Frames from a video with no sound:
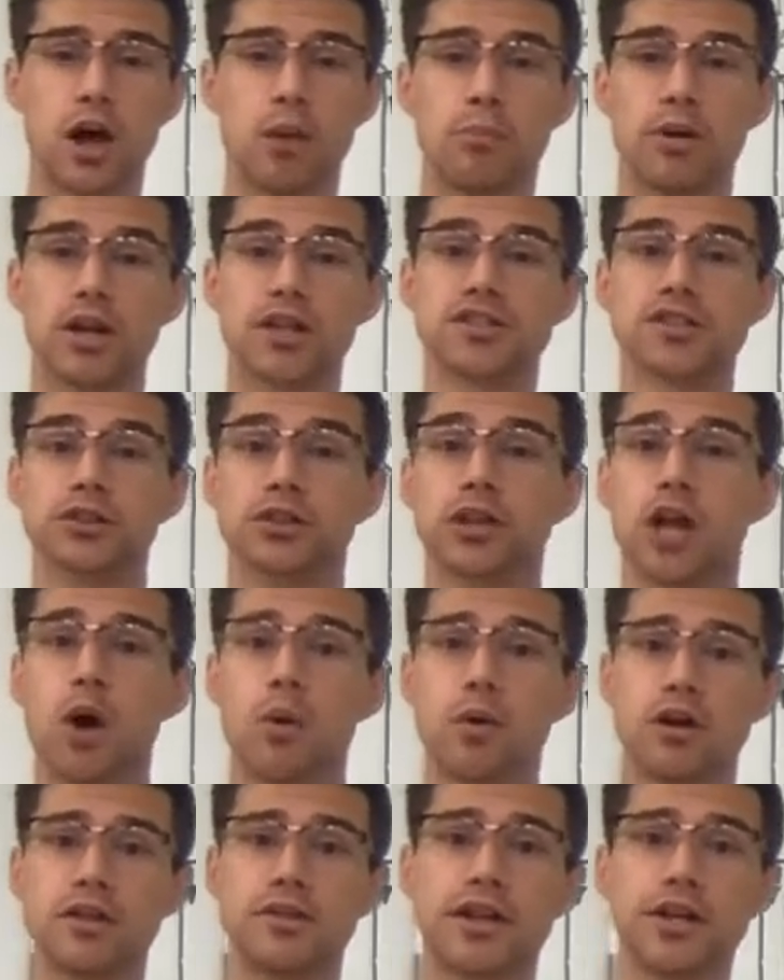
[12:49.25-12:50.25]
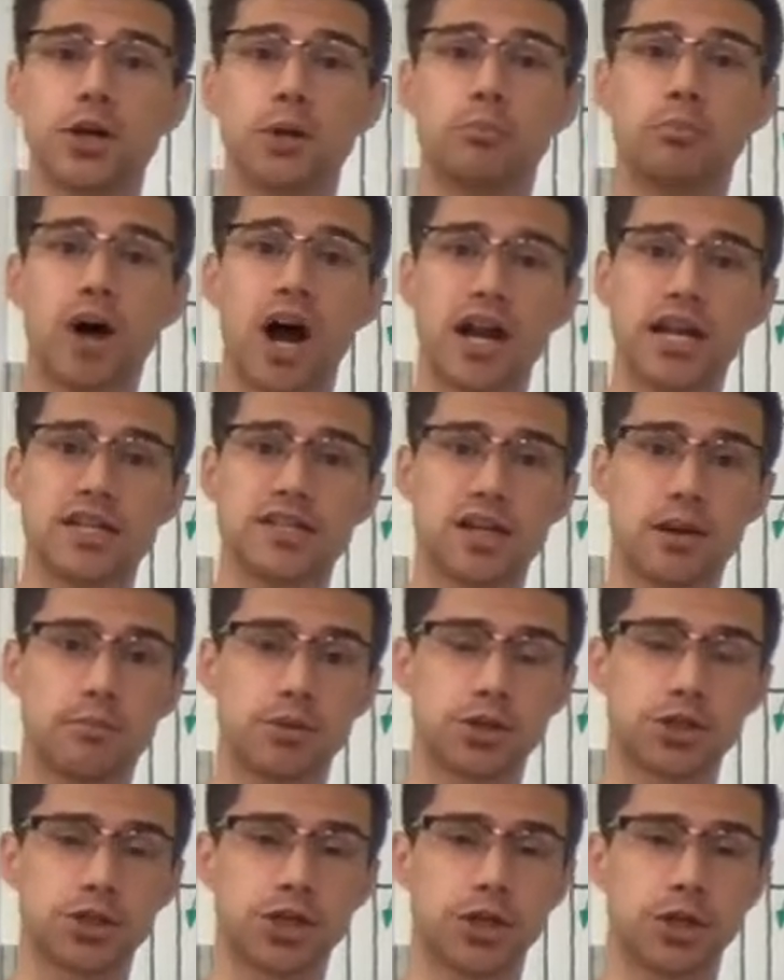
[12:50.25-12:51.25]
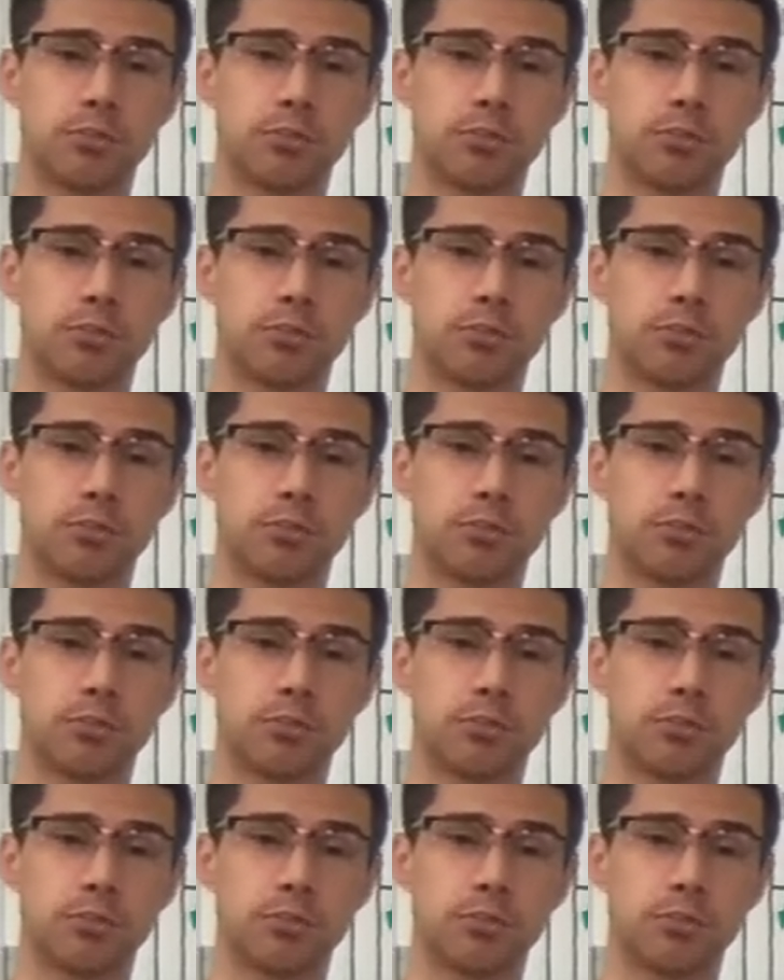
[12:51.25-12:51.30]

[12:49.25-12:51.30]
but it's lower than your body temperature.